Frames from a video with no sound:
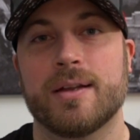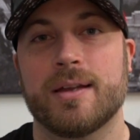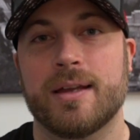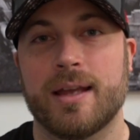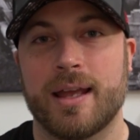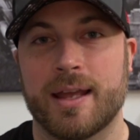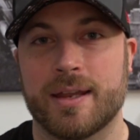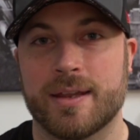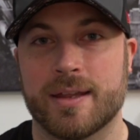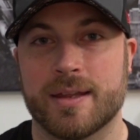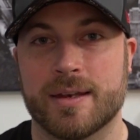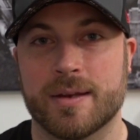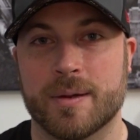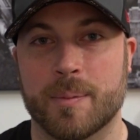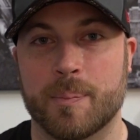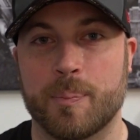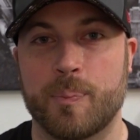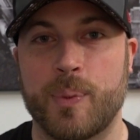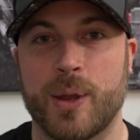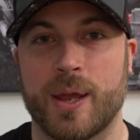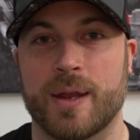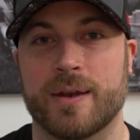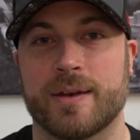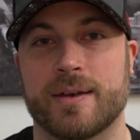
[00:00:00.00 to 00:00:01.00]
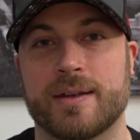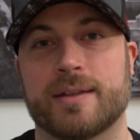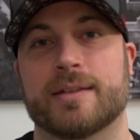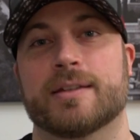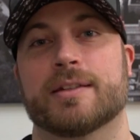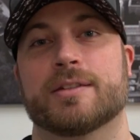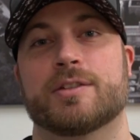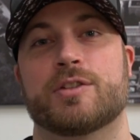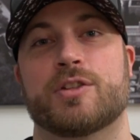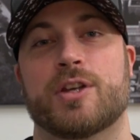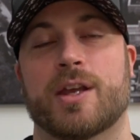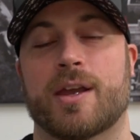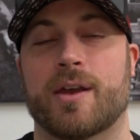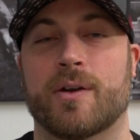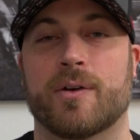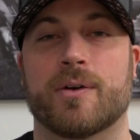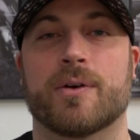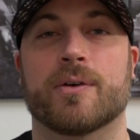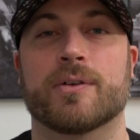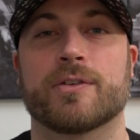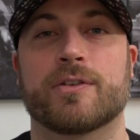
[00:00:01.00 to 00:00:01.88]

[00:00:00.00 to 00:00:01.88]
and then abandoning this channel.